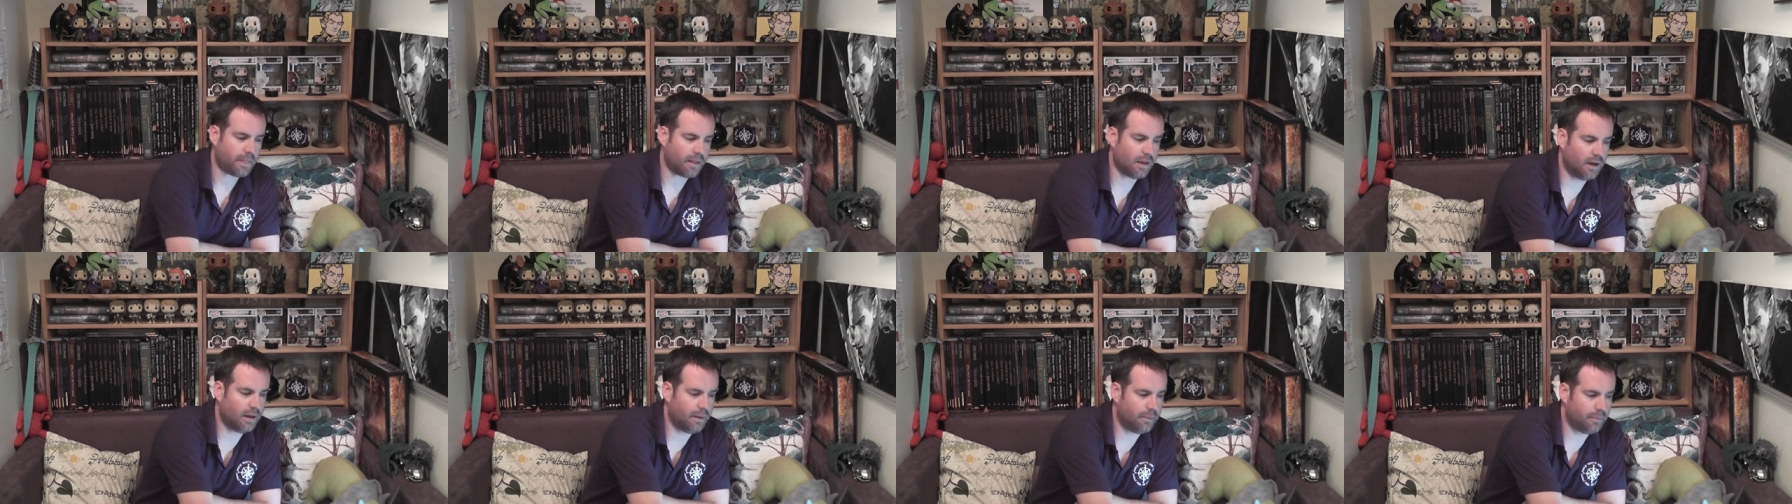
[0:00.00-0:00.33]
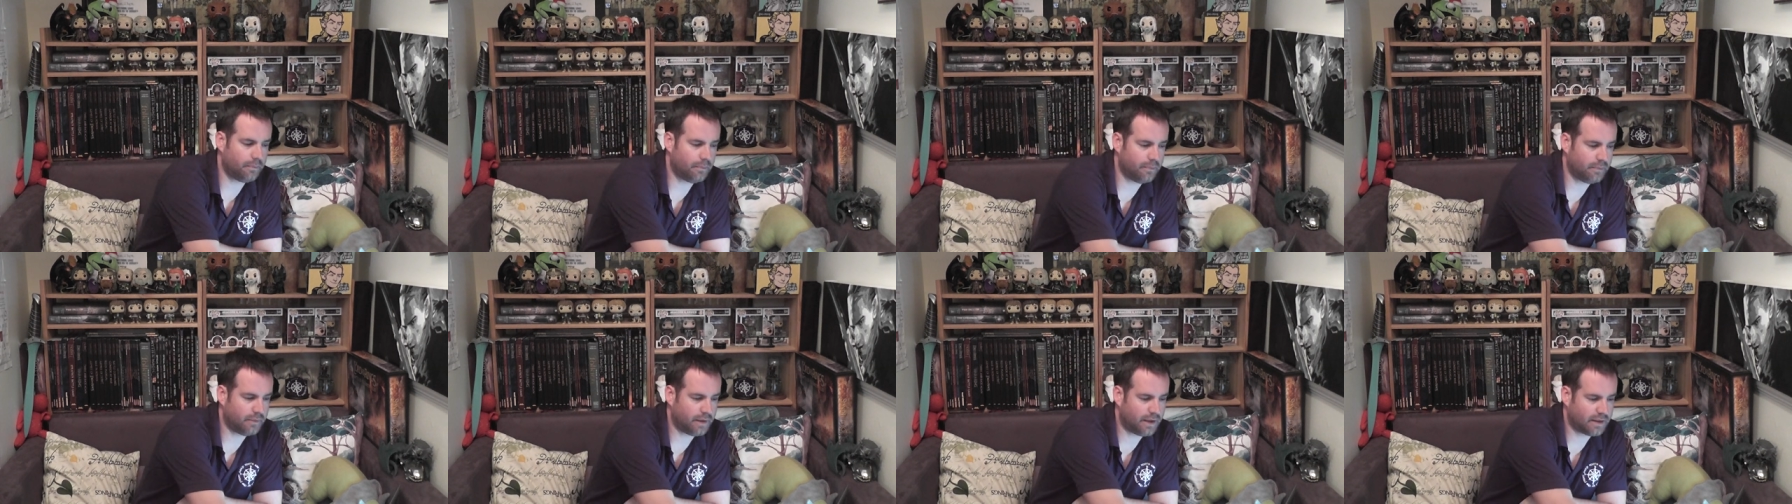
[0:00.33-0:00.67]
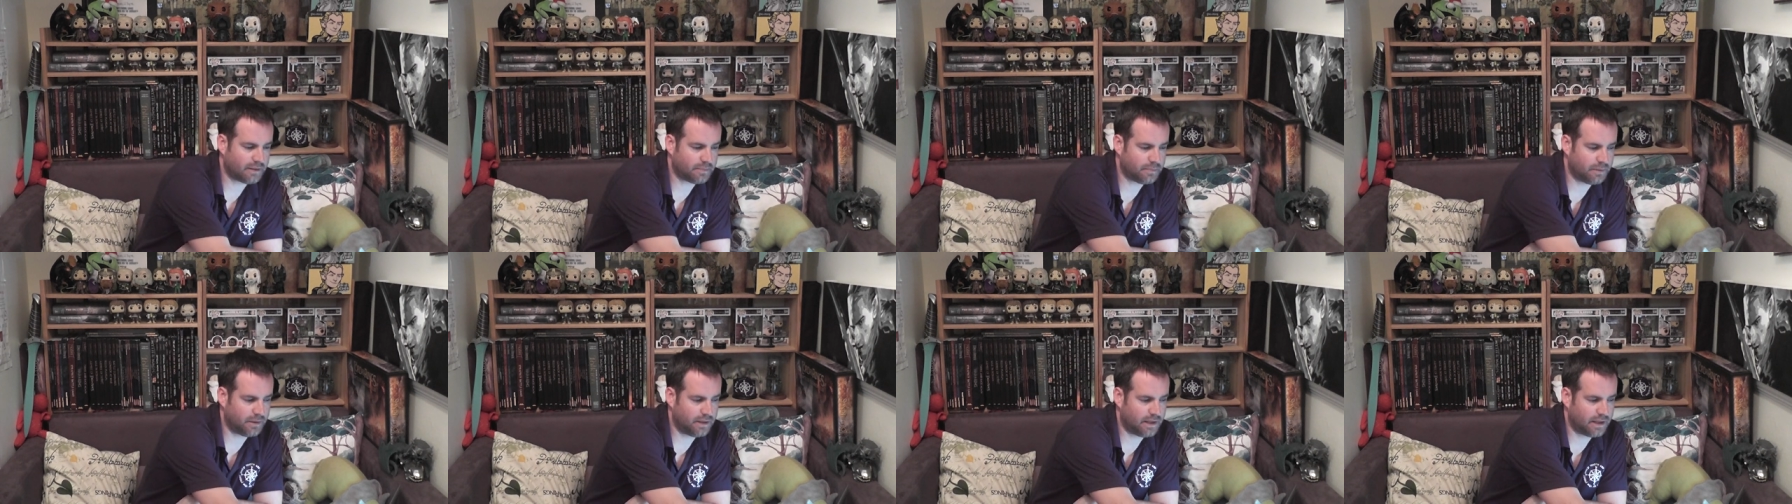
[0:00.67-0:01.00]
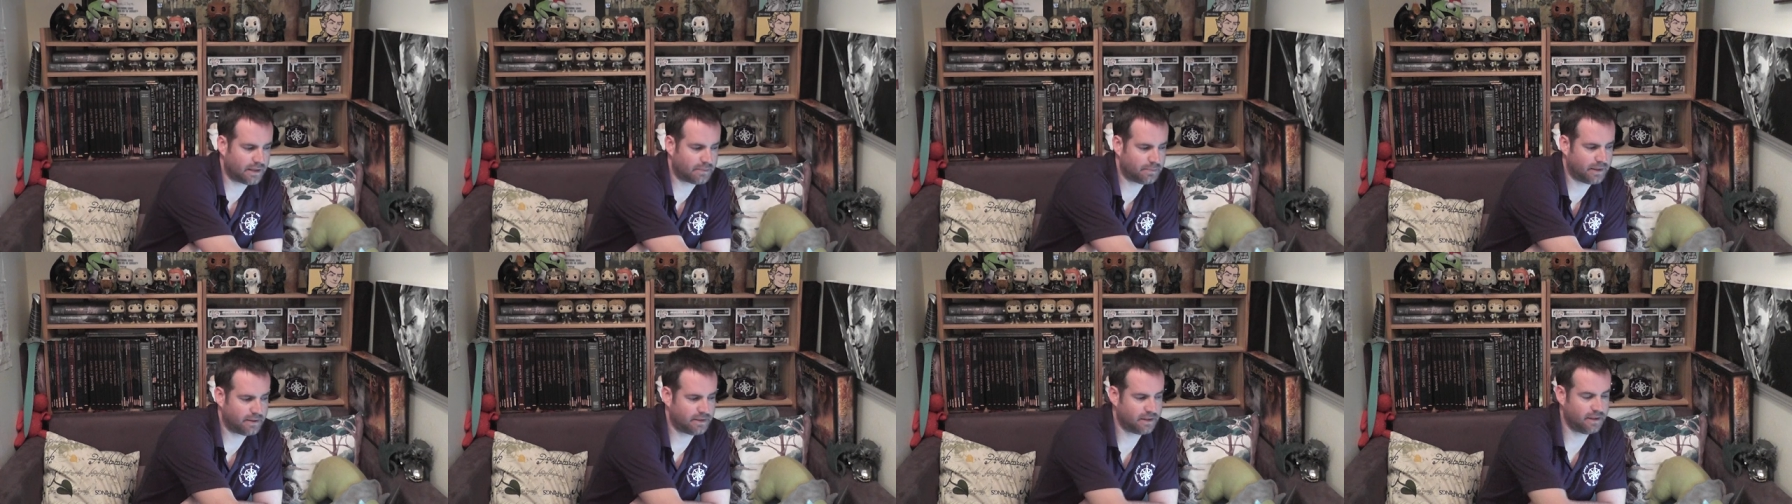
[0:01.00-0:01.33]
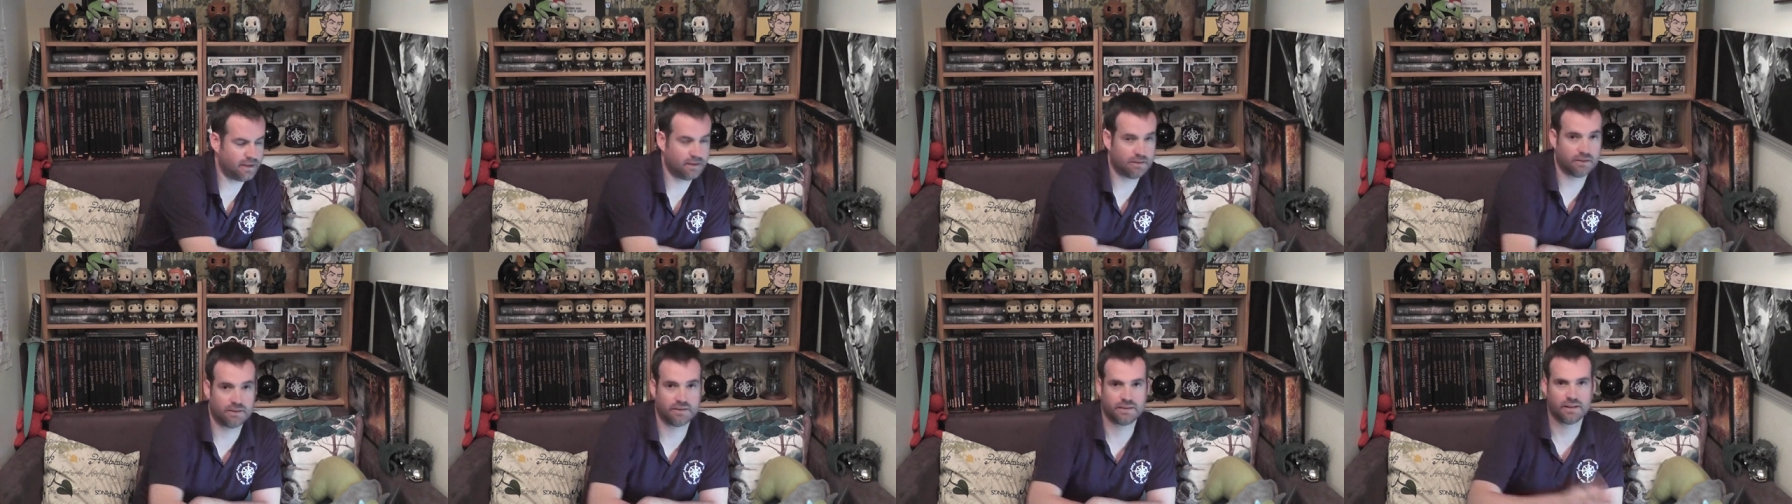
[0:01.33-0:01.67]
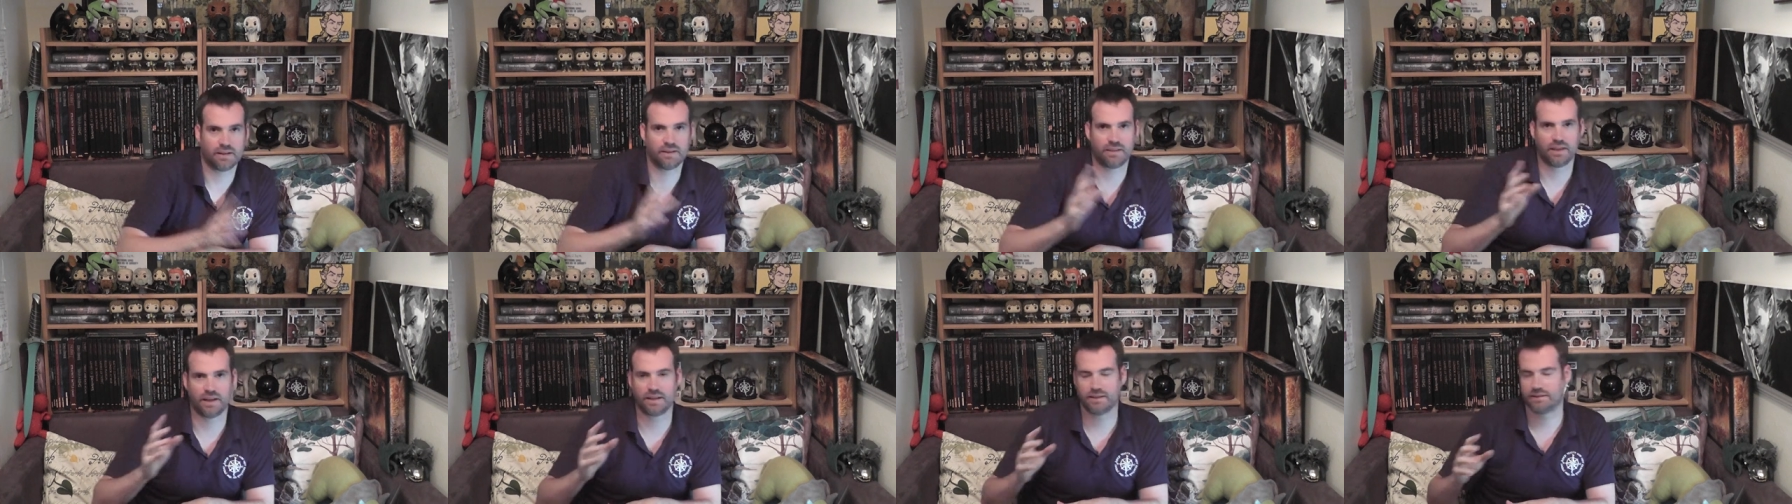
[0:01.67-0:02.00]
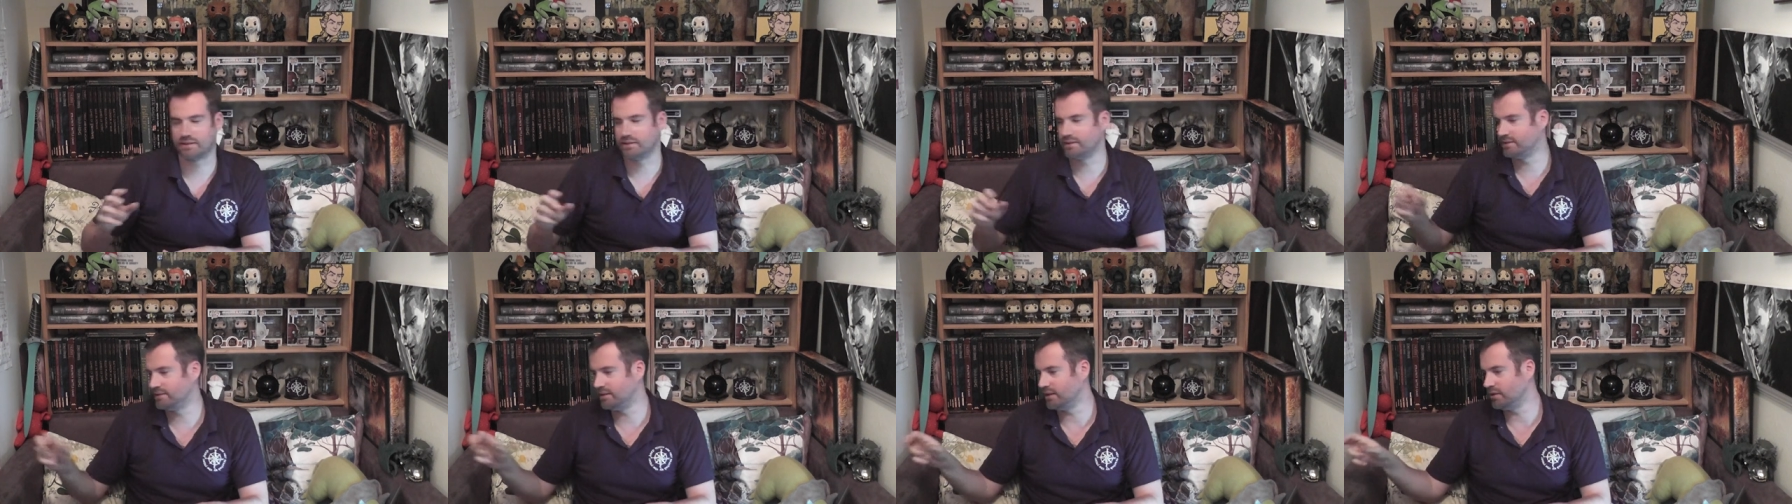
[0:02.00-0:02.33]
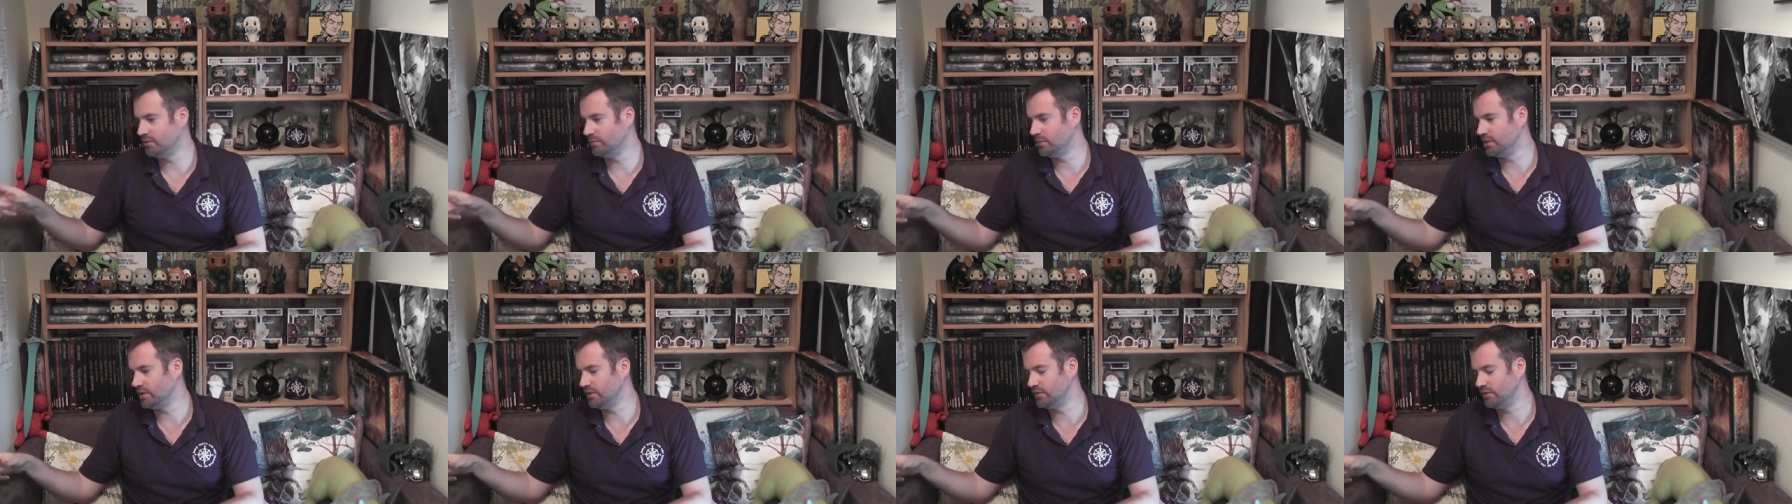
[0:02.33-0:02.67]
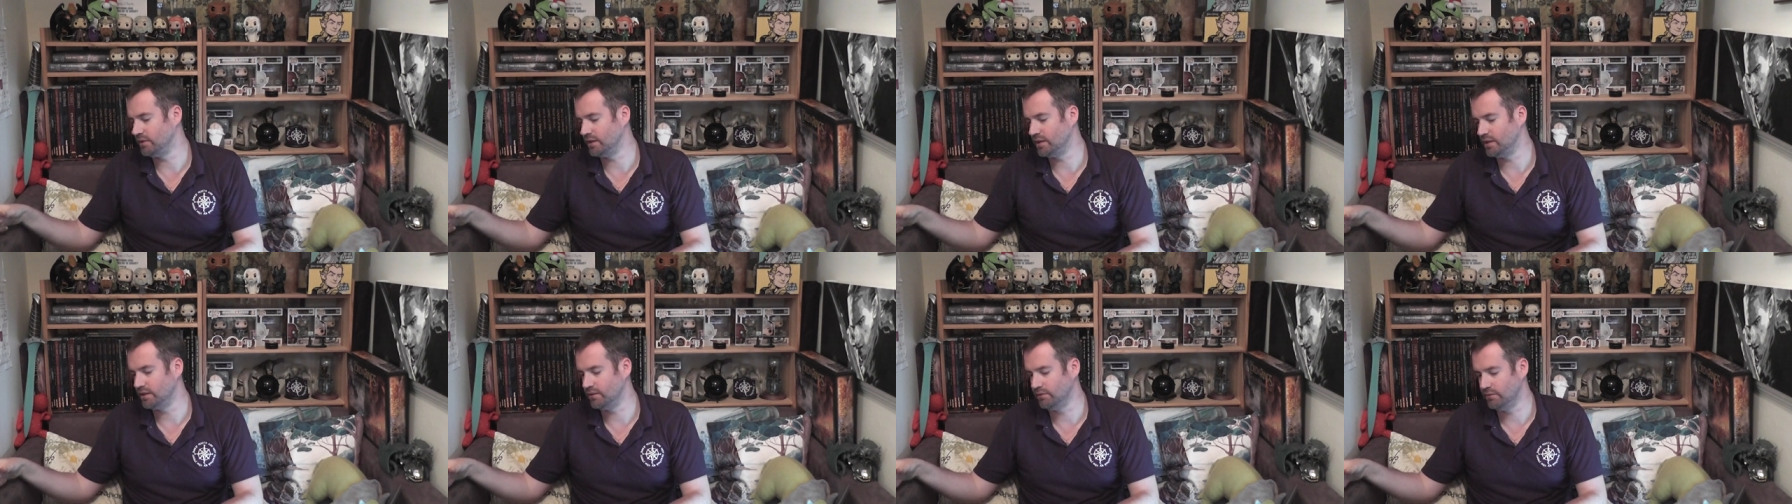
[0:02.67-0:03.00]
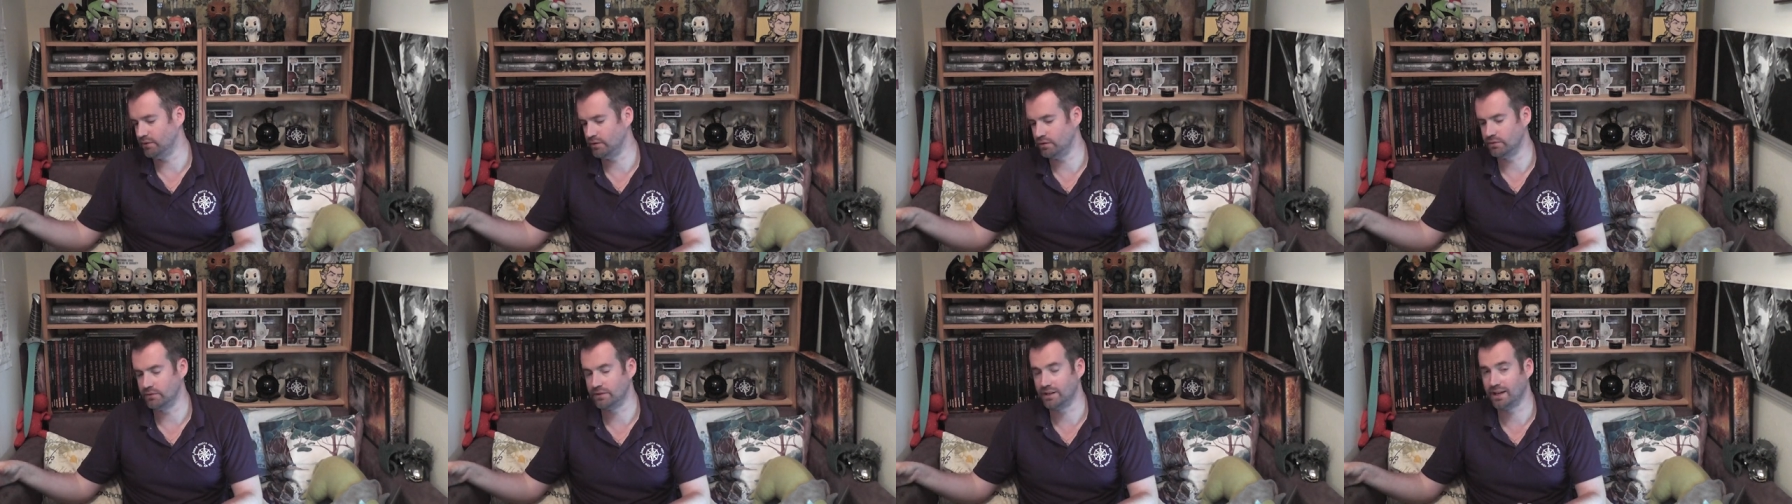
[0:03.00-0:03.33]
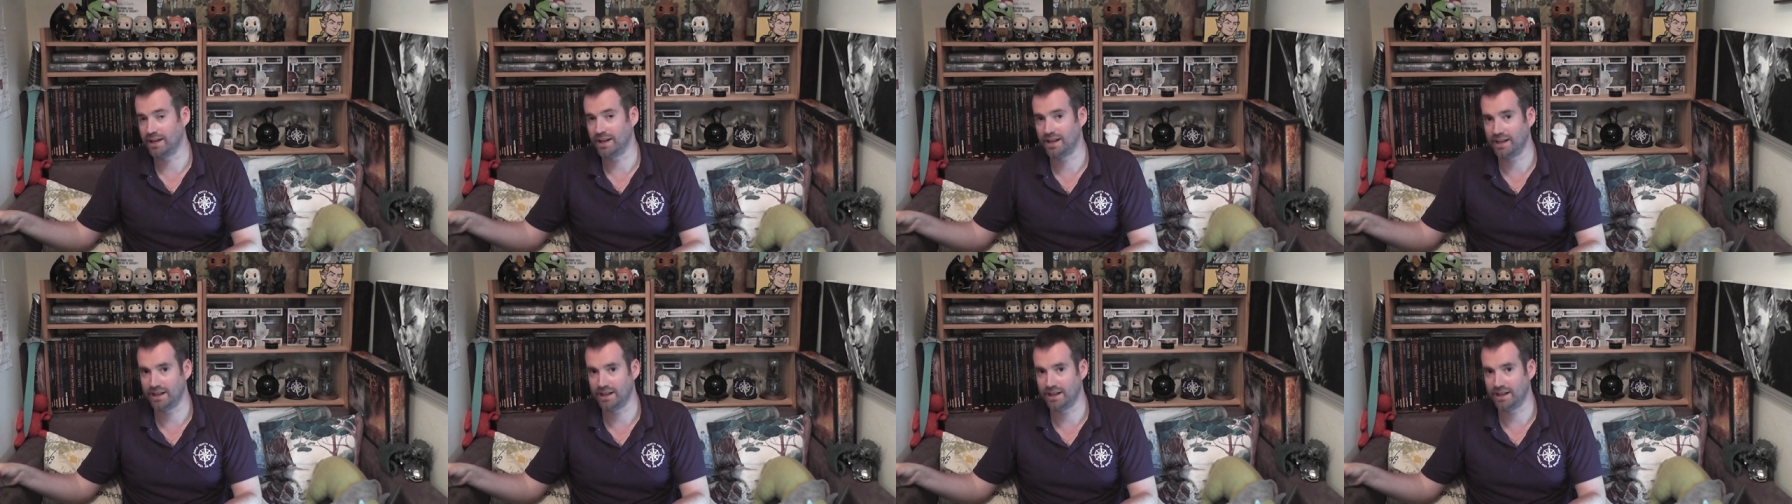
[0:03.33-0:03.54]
Um, that's my next batch of heroes. Thanks so much for getting involved.